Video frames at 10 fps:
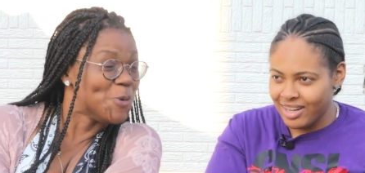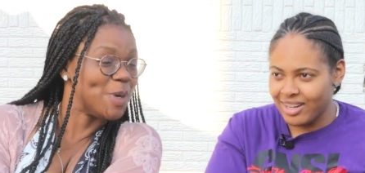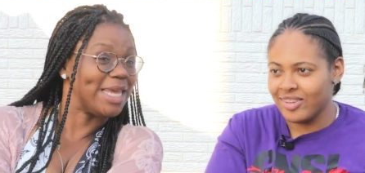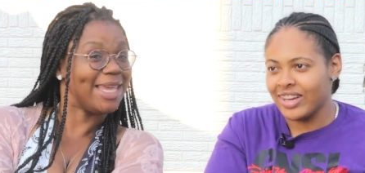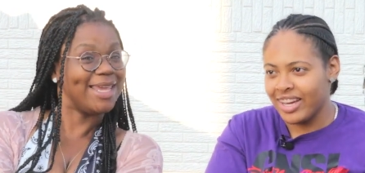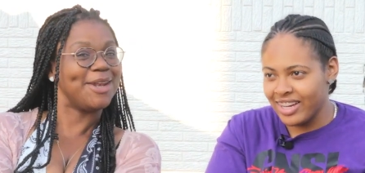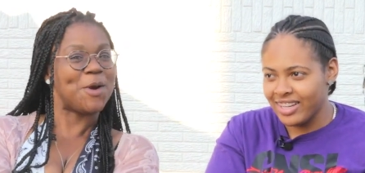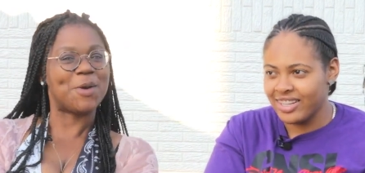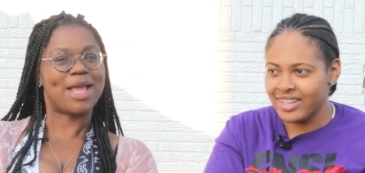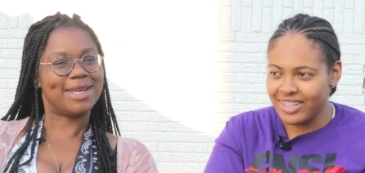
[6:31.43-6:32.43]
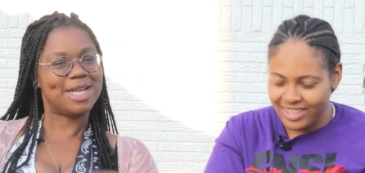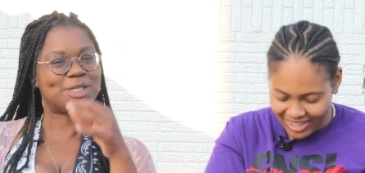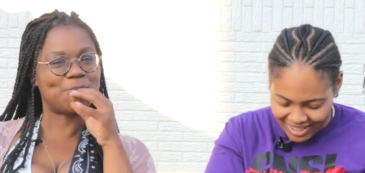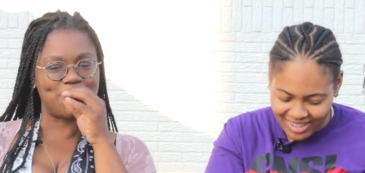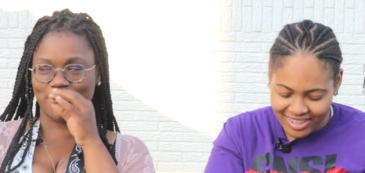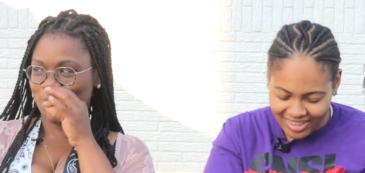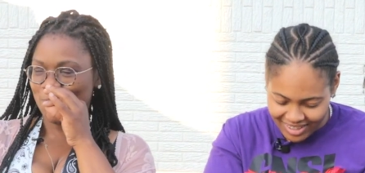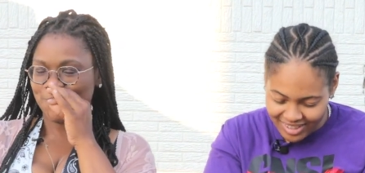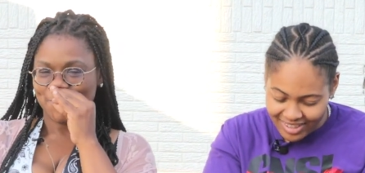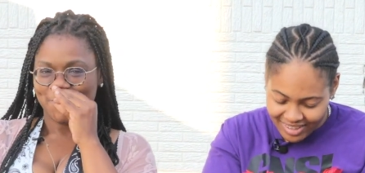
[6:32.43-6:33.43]
Speaker 1: okay. it. Okay, that's when we
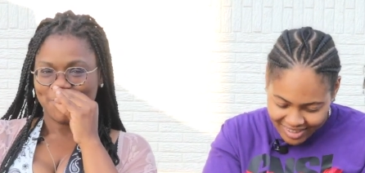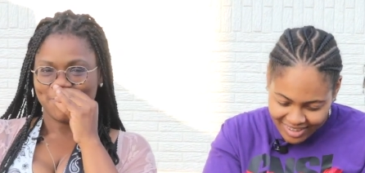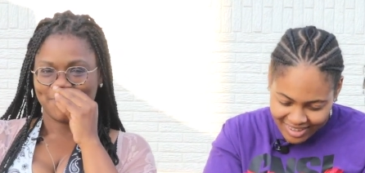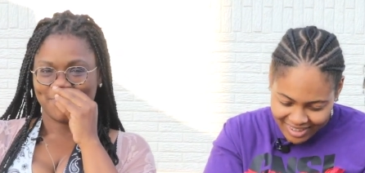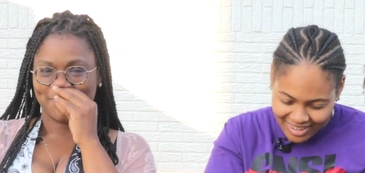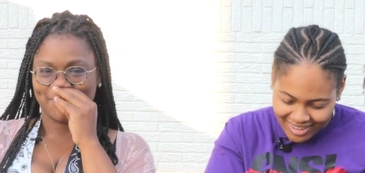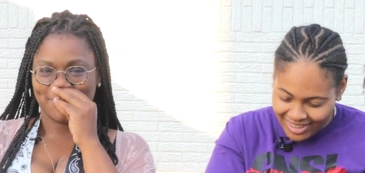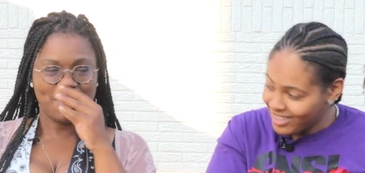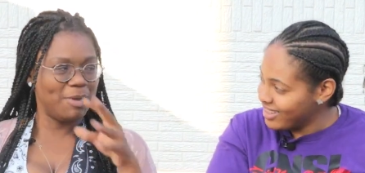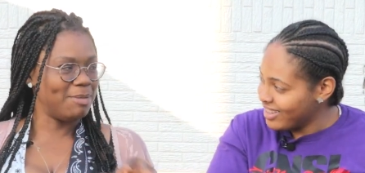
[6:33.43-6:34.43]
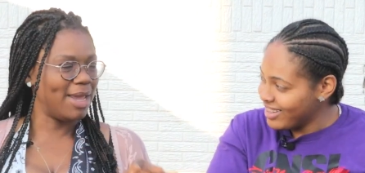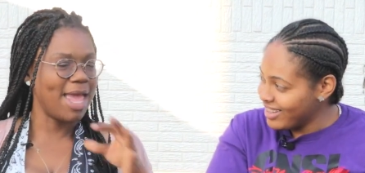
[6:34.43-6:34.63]
and we might